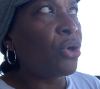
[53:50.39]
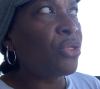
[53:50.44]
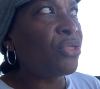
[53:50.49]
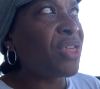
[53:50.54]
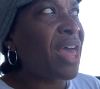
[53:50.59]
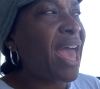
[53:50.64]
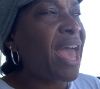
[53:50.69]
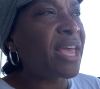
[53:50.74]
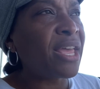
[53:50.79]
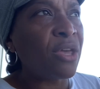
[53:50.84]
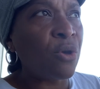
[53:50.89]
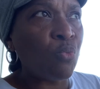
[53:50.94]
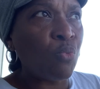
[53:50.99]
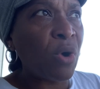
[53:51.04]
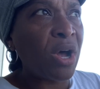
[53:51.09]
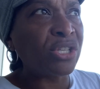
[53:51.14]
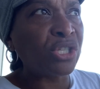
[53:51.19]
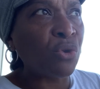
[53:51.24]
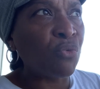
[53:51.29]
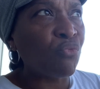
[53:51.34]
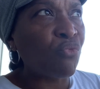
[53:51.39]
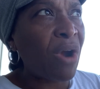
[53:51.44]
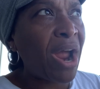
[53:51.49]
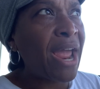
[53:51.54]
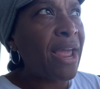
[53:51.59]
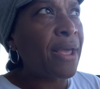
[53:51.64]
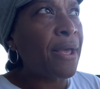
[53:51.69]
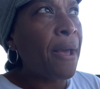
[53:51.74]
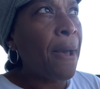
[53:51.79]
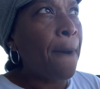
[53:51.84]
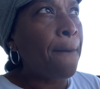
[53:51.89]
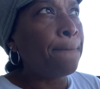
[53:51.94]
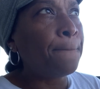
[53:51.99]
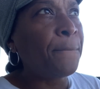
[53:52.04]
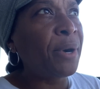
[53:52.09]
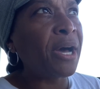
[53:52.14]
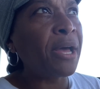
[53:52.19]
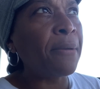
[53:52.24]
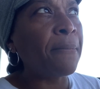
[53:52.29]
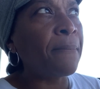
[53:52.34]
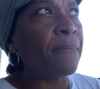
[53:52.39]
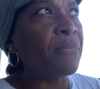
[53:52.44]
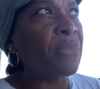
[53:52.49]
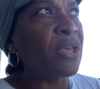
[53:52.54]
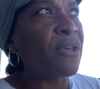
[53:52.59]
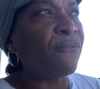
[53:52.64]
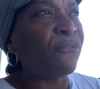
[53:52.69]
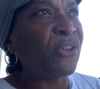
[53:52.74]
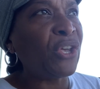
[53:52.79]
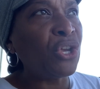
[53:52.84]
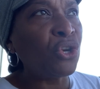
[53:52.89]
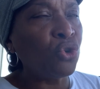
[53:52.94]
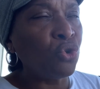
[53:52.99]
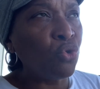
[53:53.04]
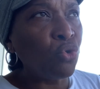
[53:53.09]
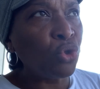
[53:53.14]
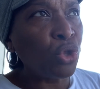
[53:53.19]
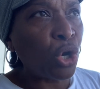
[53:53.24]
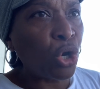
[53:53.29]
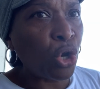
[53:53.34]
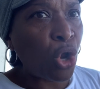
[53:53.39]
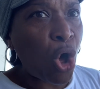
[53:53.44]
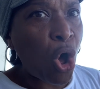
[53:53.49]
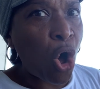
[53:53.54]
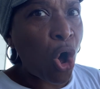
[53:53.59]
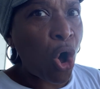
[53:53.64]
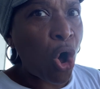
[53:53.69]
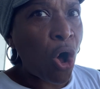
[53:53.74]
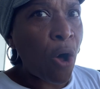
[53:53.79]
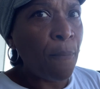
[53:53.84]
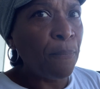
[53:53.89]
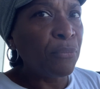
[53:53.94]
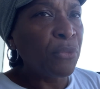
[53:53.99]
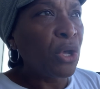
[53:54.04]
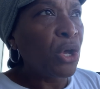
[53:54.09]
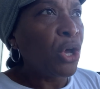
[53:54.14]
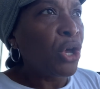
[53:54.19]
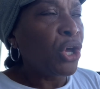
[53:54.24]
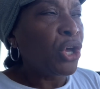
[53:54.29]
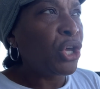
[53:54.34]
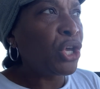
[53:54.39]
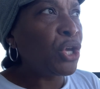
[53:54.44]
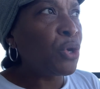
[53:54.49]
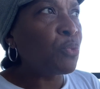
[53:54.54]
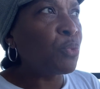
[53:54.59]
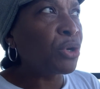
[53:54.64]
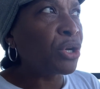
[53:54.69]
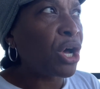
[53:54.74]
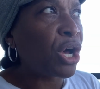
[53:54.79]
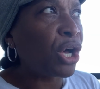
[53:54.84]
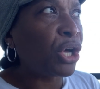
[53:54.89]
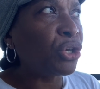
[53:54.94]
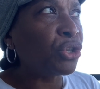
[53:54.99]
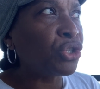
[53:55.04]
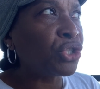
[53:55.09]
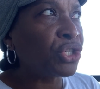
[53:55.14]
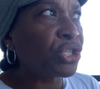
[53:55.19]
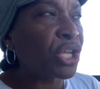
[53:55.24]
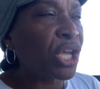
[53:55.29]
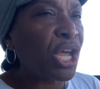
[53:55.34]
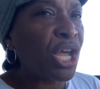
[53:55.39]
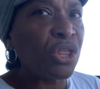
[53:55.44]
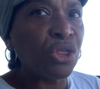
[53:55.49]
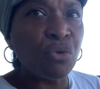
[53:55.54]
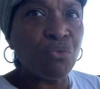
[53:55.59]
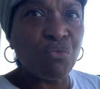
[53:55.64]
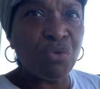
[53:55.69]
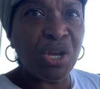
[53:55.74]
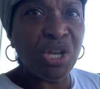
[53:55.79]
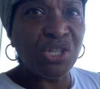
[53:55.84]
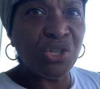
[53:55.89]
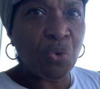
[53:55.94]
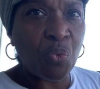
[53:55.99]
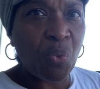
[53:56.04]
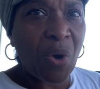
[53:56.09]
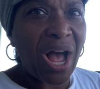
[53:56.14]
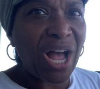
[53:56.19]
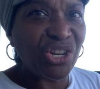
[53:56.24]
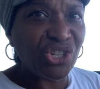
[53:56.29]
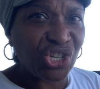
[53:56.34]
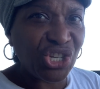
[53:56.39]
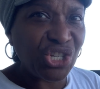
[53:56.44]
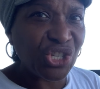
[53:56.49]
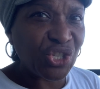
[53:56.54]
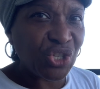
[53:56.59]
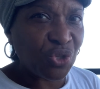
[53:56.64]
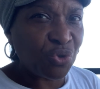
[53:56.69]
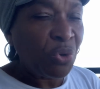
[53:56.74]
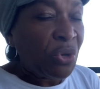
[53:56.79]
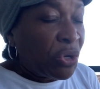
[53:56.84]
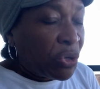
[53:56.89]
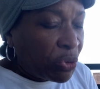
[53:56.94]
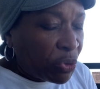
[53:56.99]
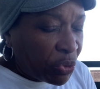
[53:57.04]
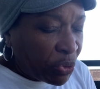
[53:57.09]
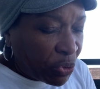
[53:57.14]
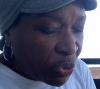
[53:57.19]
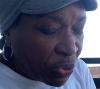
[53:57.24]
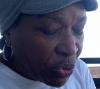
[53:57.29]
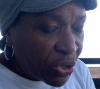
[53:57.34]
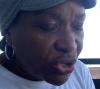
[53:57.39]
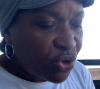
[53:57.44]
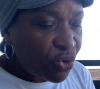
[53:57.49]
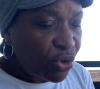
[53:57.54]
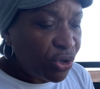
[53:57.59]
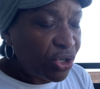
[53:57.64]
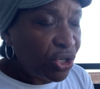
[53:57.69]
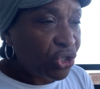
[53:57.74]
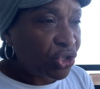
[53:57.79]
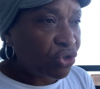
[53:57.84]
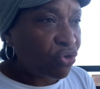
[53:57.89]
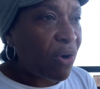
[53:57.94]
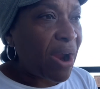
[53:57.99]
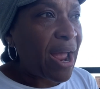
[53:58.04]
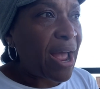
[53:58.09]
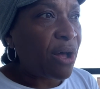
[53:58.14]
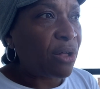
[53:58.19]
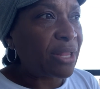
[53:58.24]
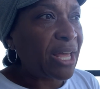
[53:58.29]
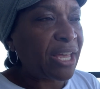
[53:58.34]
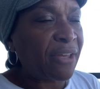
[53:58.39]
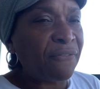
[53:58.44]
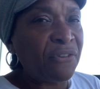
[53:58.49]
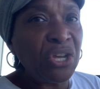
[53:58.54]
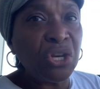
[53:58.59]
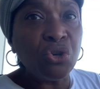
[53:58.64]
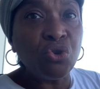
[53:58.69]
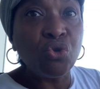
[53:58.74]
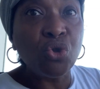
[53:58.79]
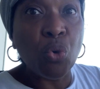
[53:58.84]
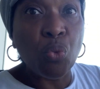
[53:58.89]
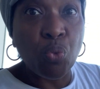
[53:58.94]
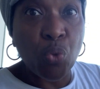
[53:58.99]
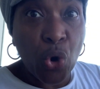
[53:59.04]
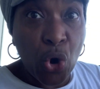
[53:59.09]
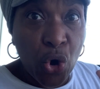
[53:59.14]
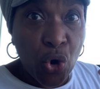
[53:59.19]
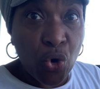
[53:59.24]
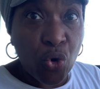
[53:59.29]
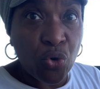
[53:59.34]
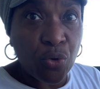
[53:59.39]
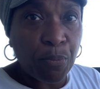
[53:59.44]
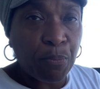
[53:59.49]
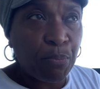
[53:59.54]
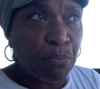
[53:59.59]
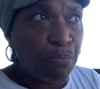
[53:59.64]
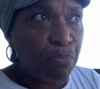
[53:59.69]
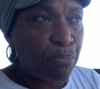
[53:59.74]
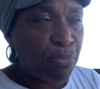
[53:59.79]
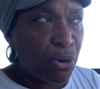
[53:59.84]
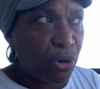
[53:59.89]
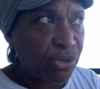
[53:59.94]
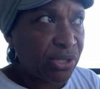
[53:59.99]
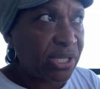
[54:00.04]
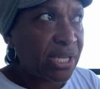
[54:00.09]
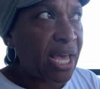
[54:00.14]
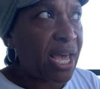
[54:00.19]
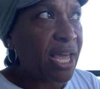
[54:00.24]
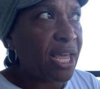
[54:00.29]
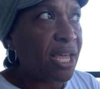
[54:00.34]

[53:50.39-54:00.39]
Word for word: that it wasn't right. But if he knew the law, he would understand the reason why Jesus was on the trial. Like if he knew the word per se,